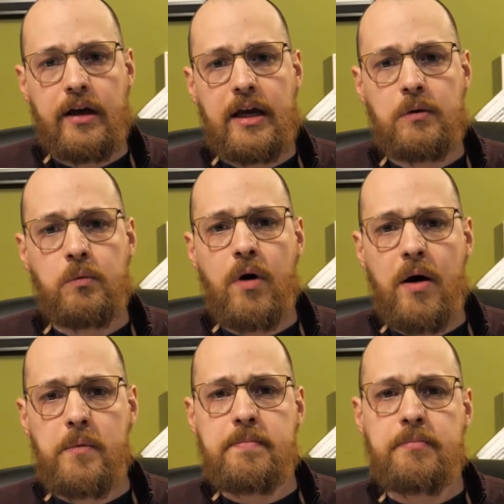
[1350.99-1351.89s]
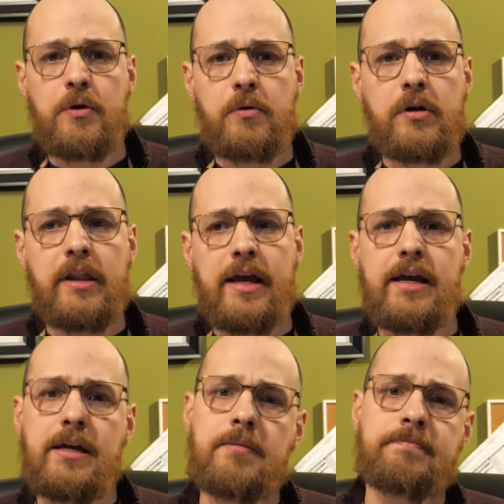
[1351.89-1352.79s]
And what we
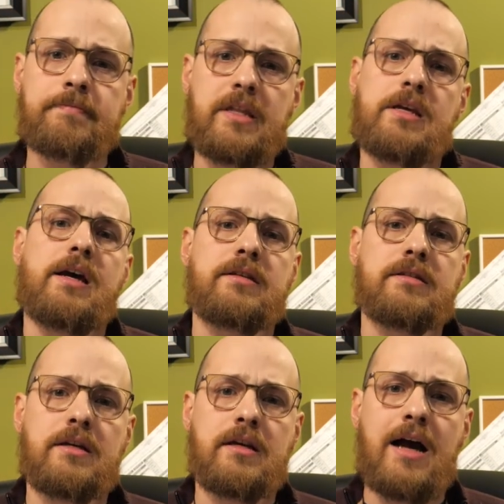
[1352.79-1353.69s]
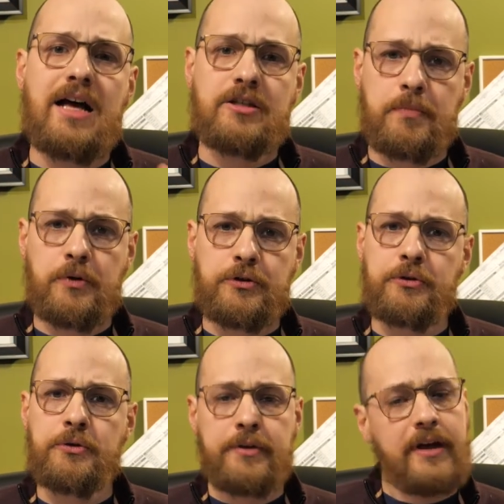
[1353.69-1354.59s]
proclaim as gospel
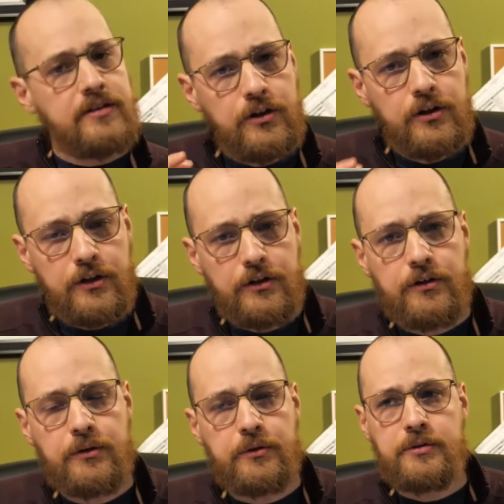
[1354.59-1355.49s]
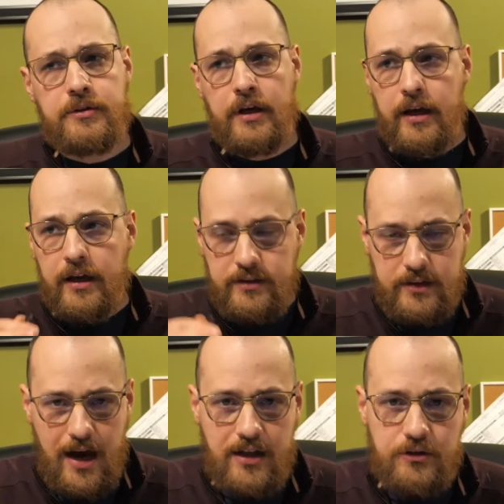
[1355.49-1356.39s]
truth, as good news,
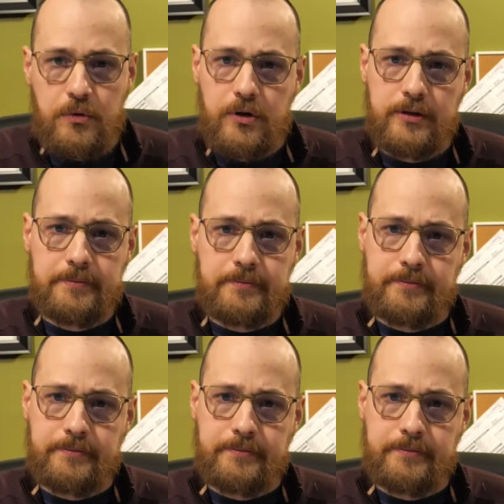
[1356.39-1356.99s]
is God's Word.